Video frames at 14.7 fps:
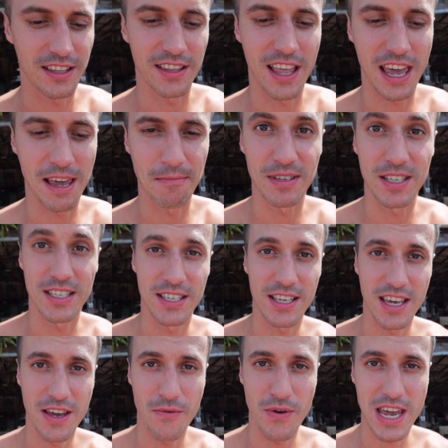named
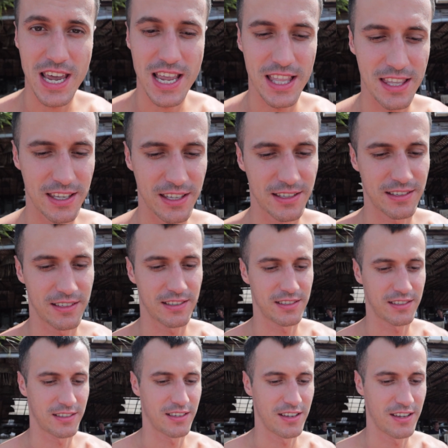Seaweed.
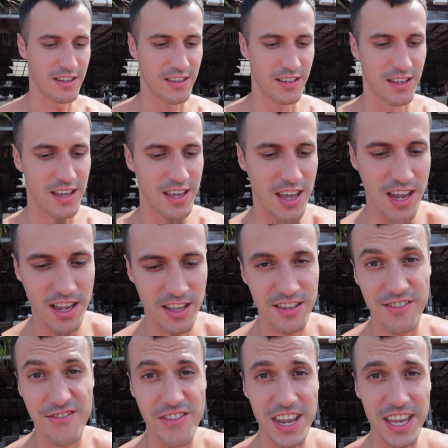Eat,
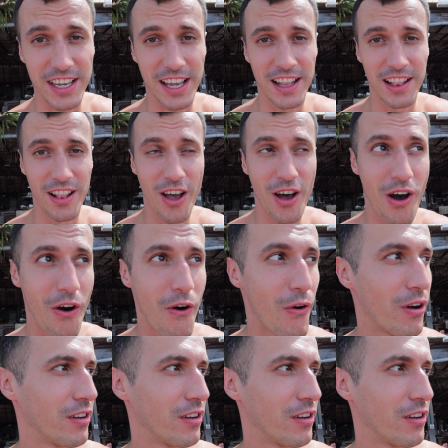drink, and love.